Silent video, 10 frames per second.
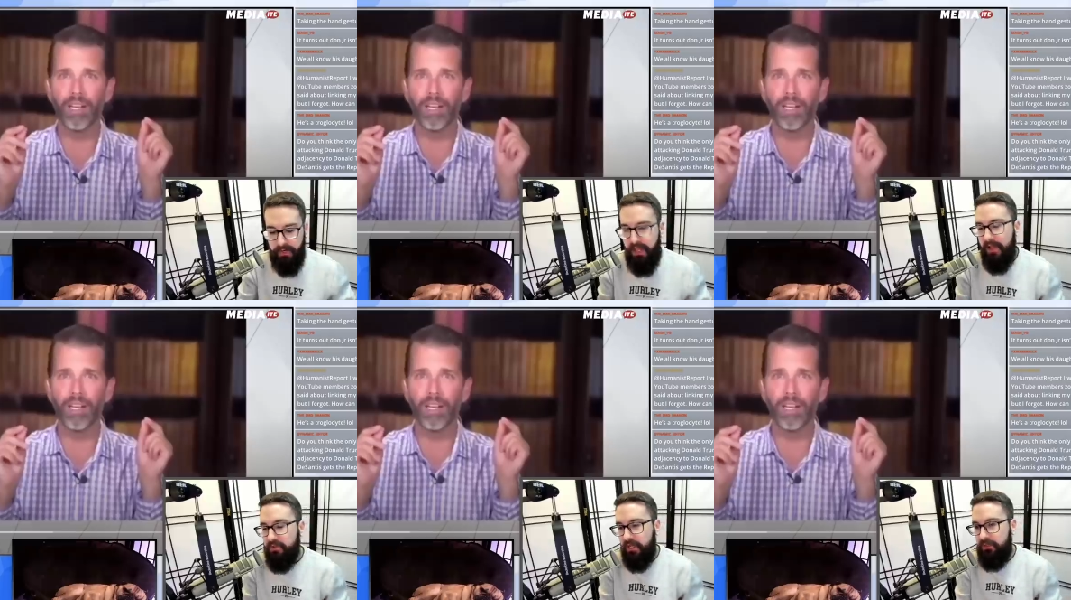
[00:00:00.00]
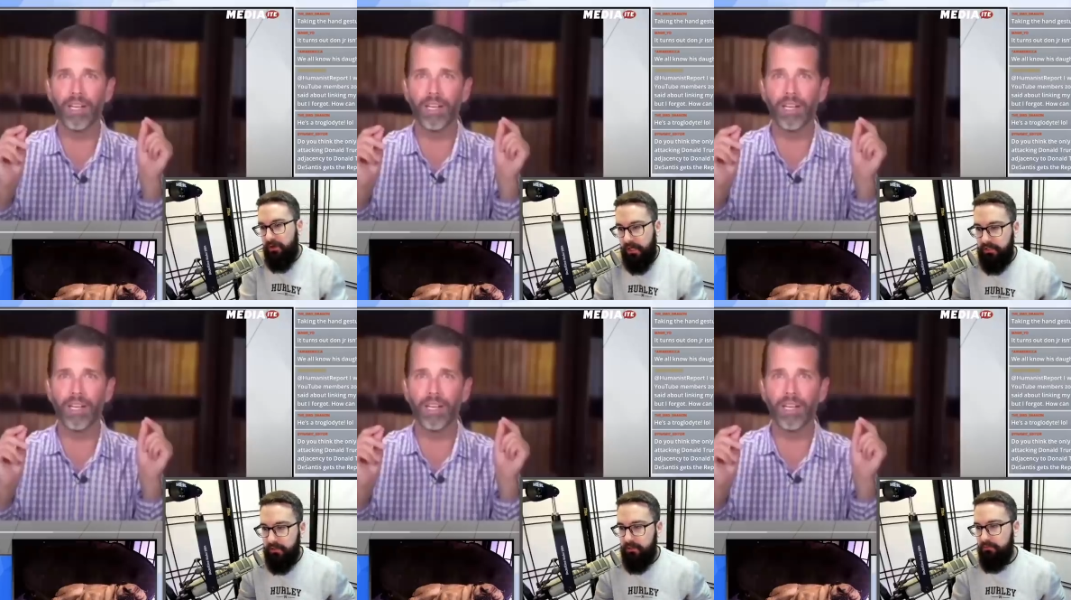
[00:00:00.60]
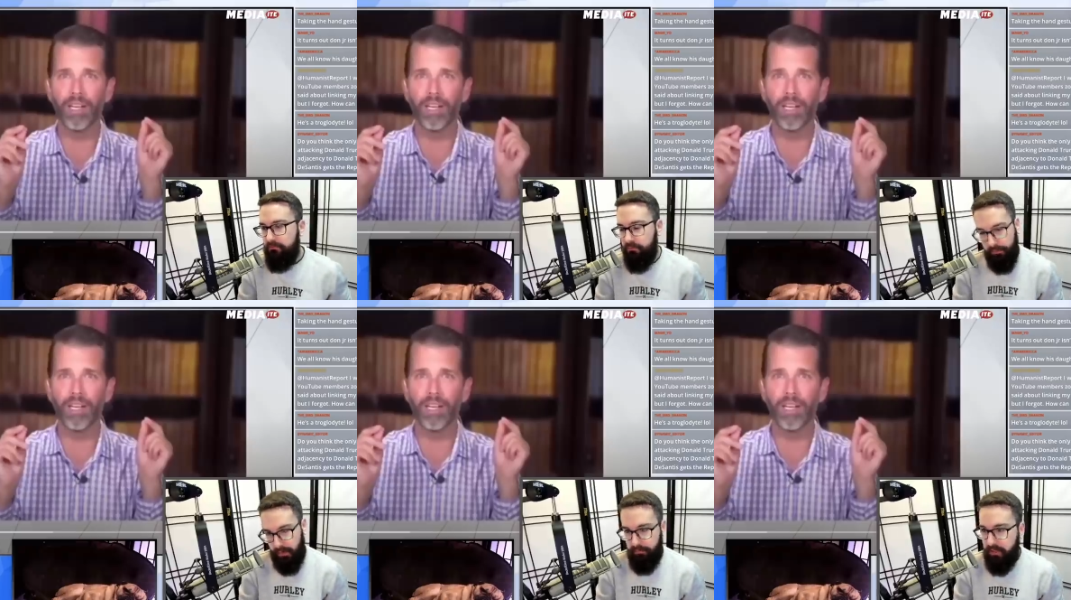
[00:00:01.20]
Speaker 1: yes, they donate to
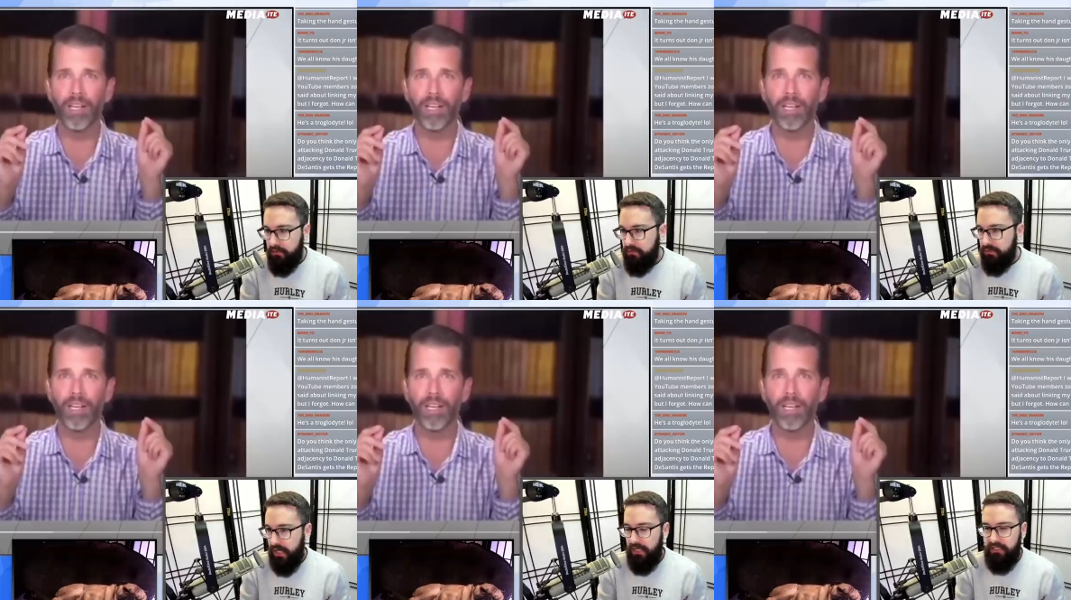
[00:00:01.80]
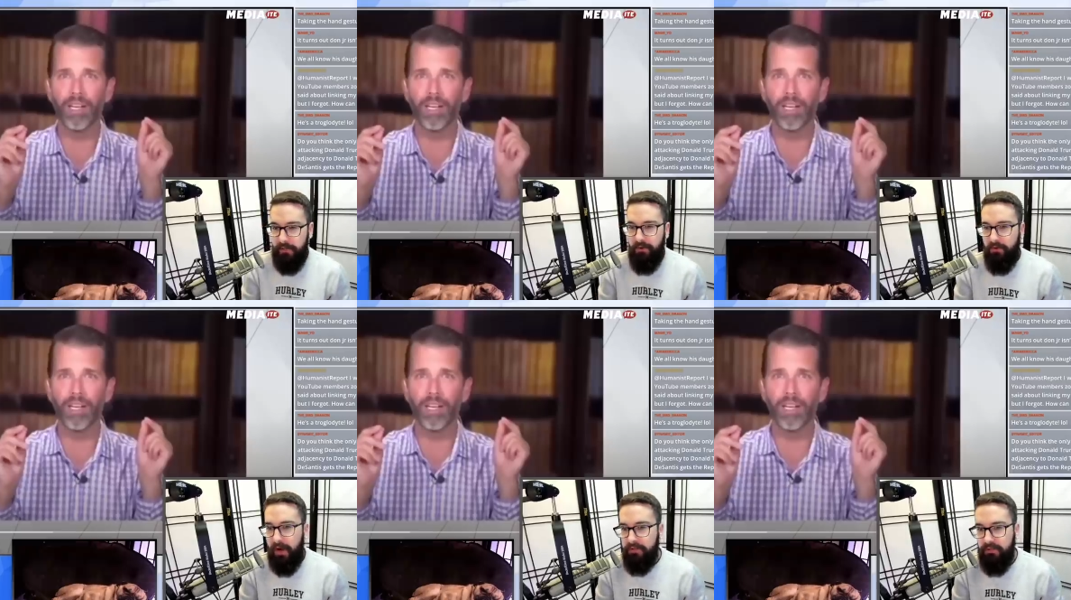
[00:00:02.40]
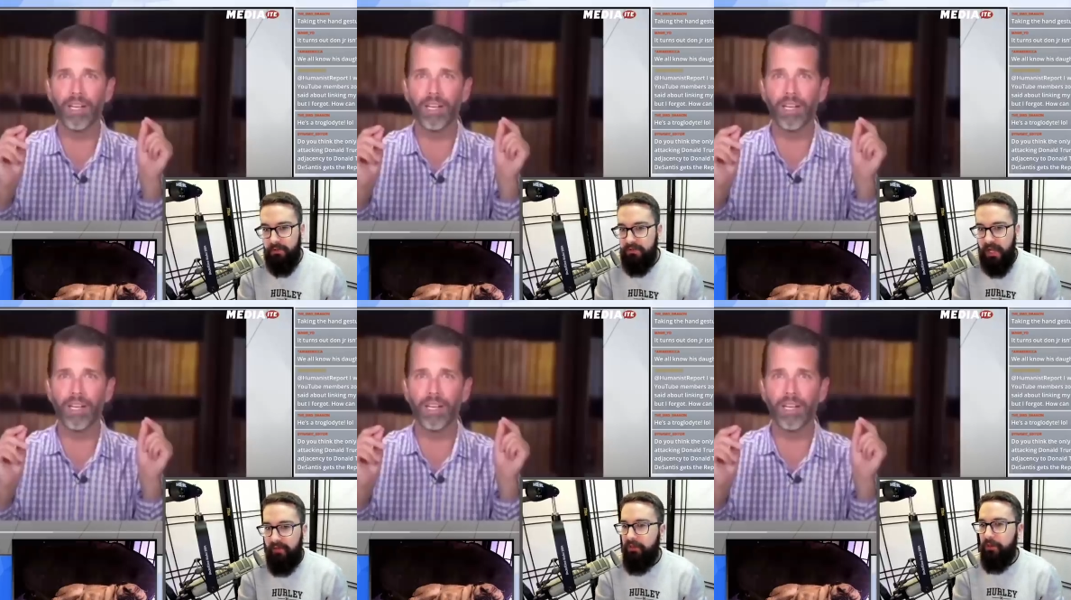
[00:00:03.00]
Republicans and Democrats so as to
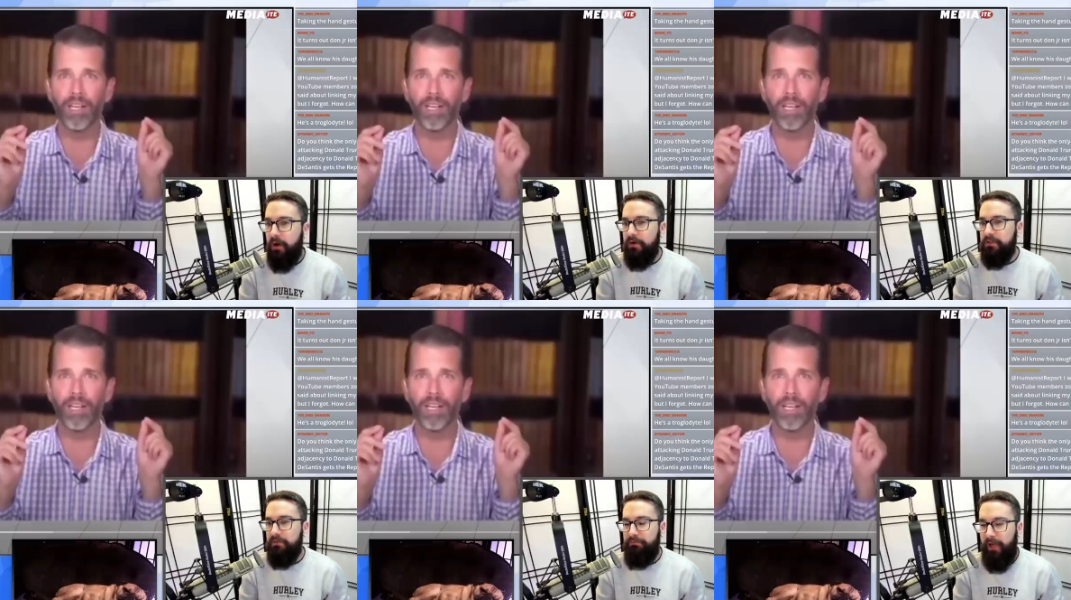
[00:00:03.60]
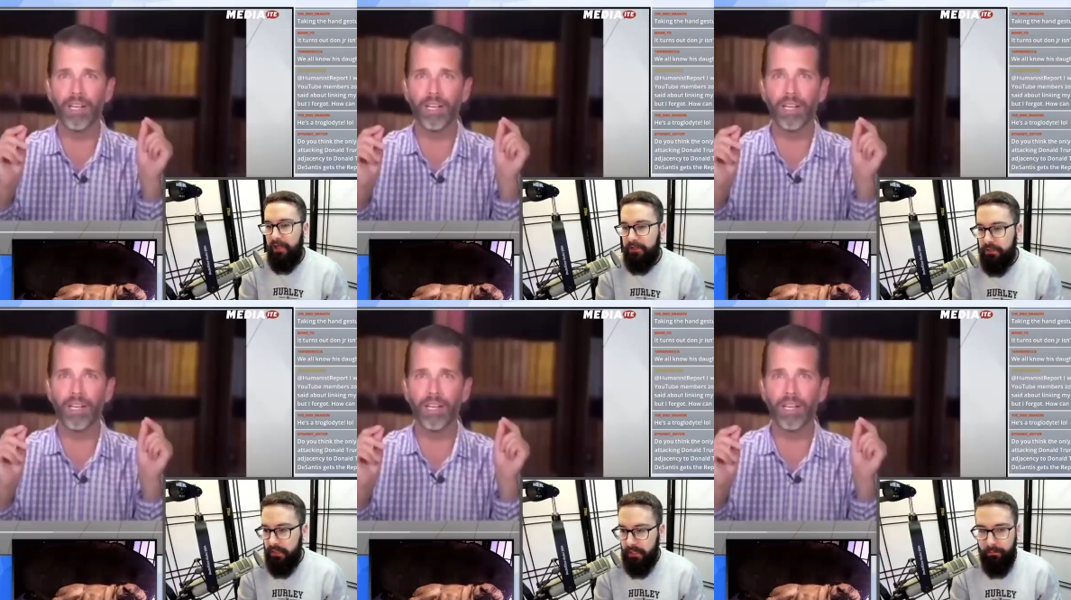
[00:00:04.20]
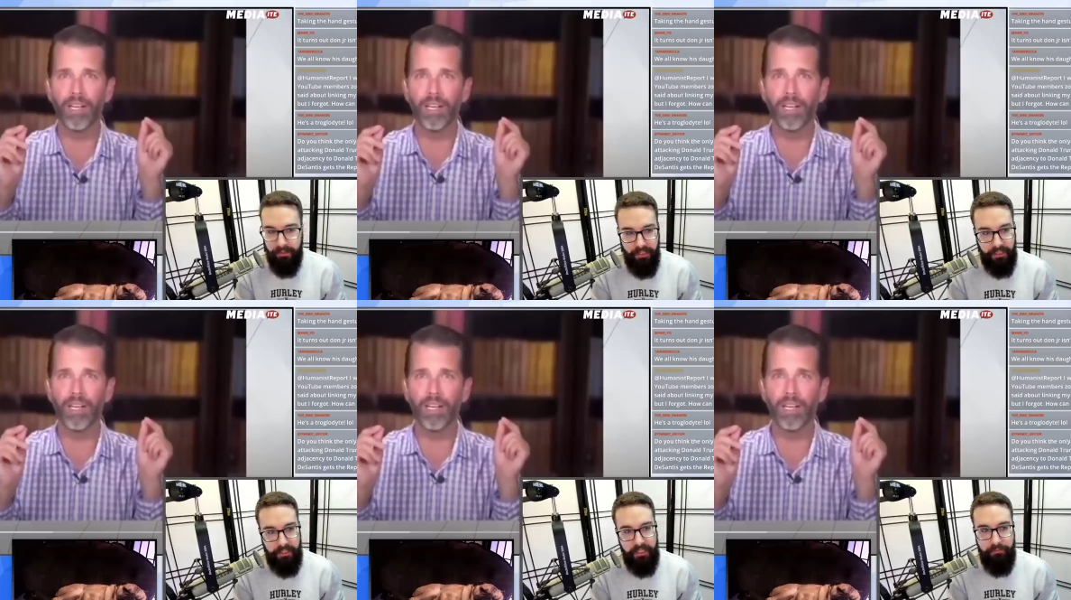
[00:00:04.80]
have the largest effect
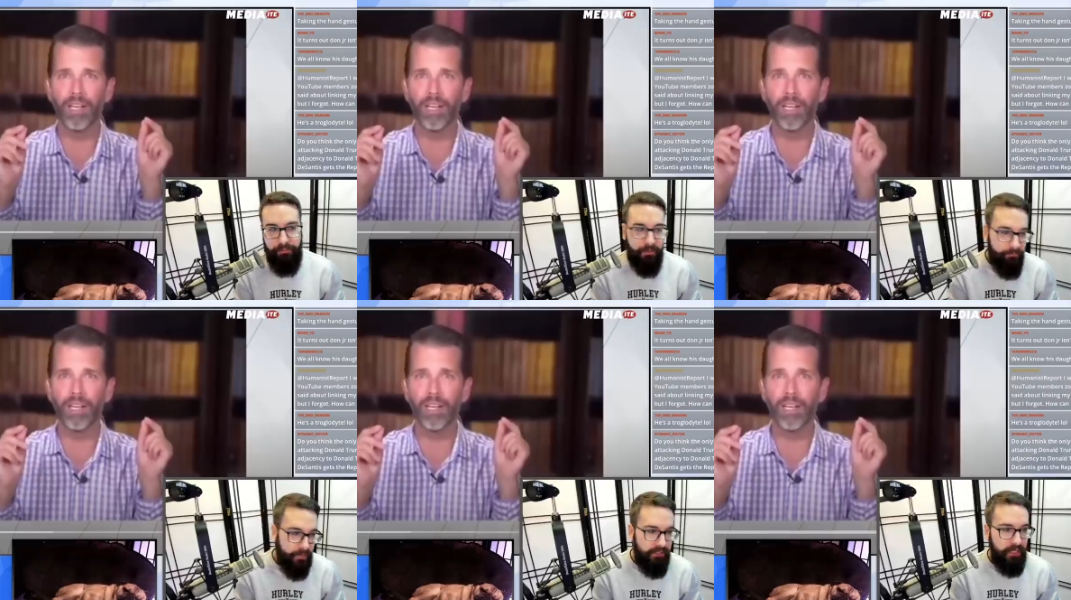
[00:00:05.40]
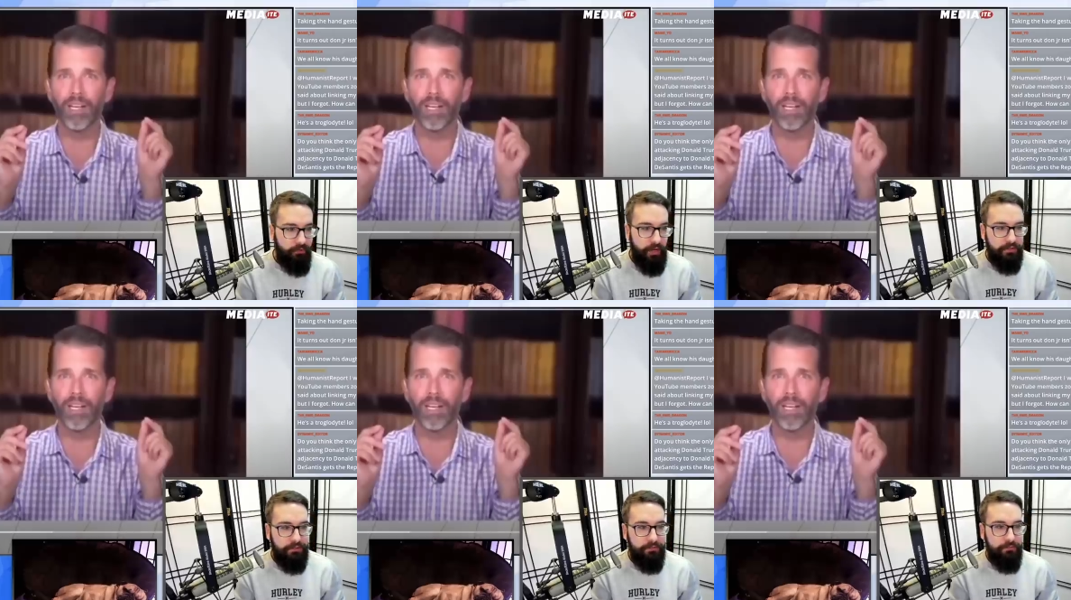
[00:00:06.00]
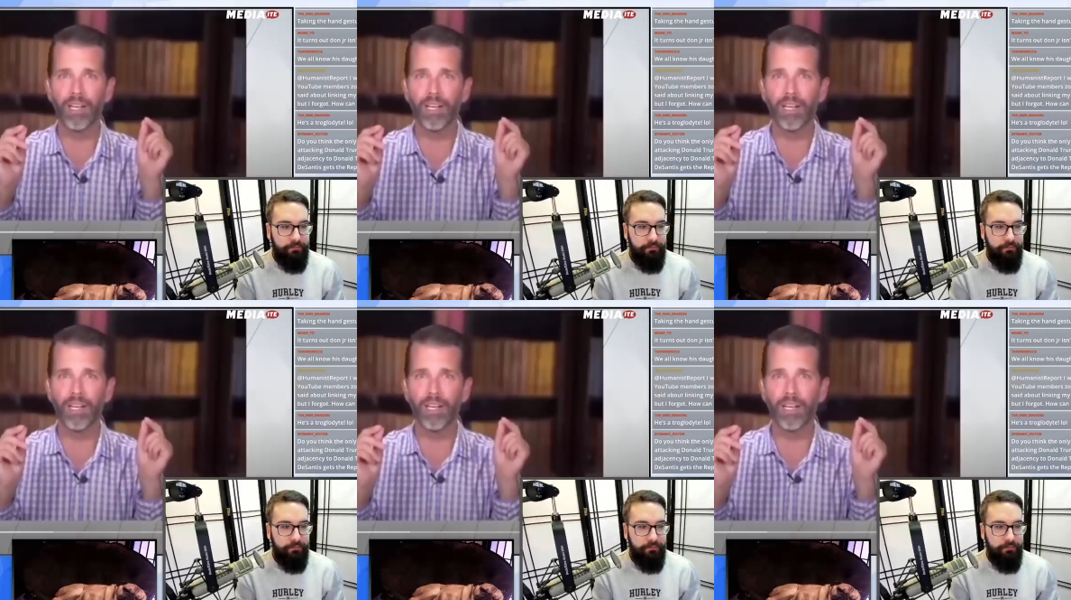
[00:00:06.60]
politically, but I digress.